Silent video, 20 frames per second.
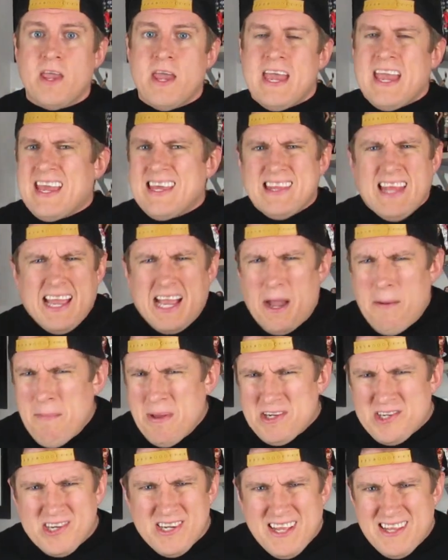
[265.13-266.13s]
And like I
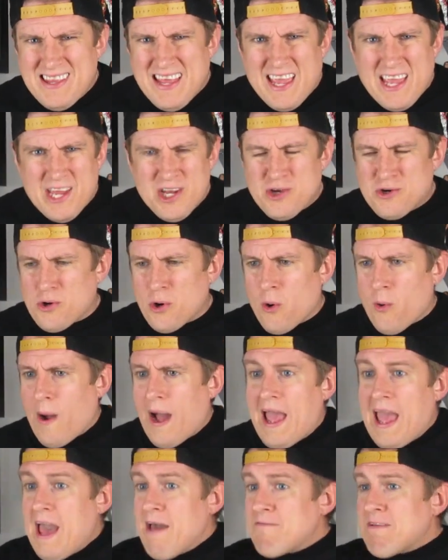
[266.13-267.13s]
mentioned in the intro, I
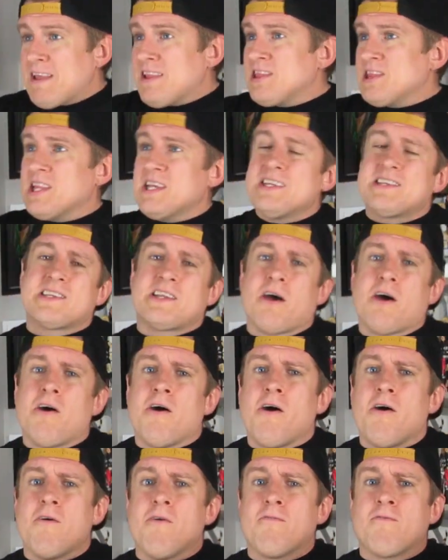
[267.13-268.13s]
have a list
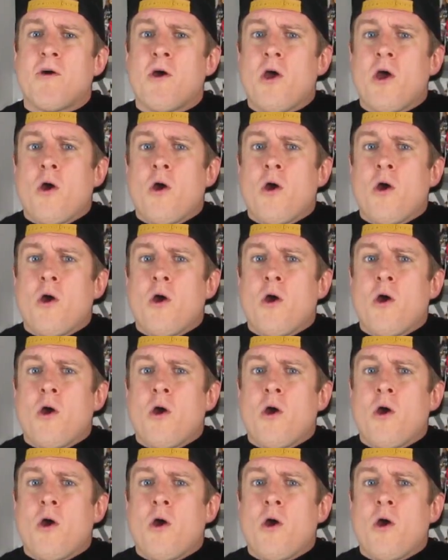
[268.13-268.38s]
of